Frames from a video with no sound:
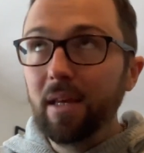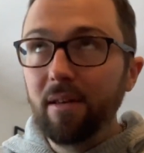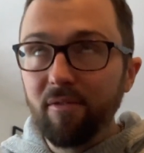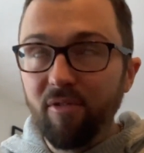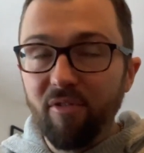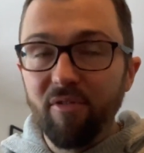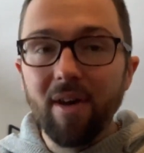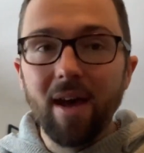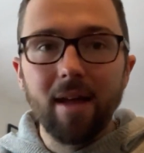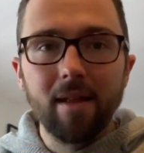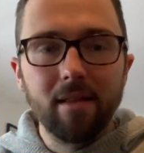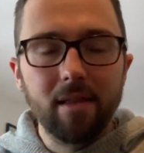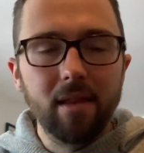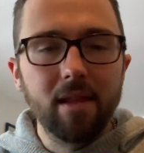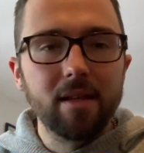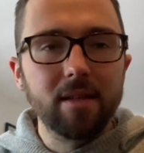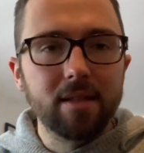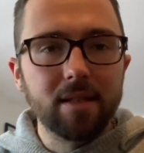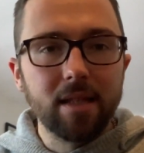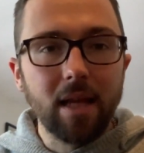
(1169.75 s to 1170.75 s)
fed
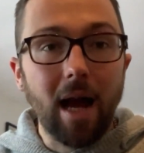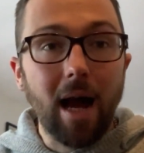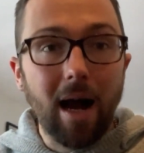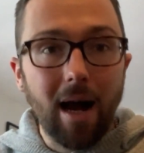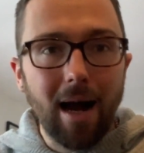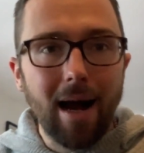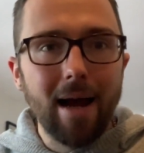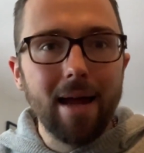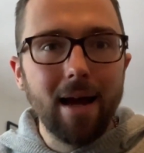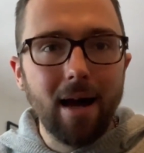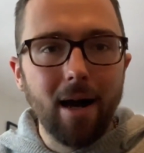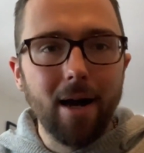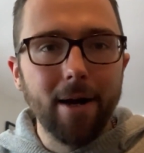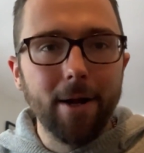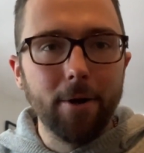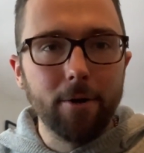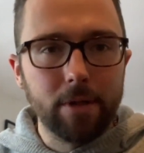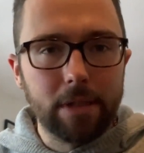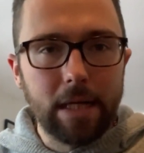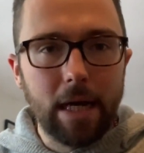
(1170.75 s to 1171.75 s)
this high
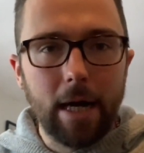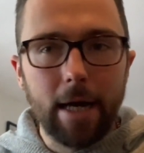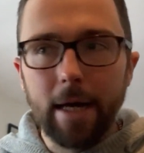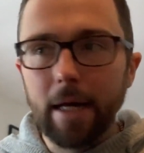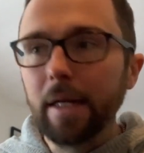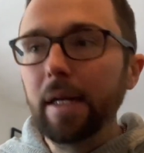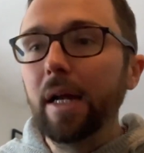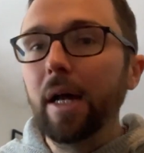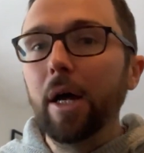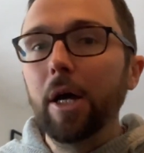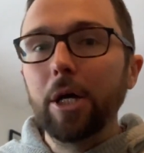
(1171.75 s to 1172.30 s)
iron diet.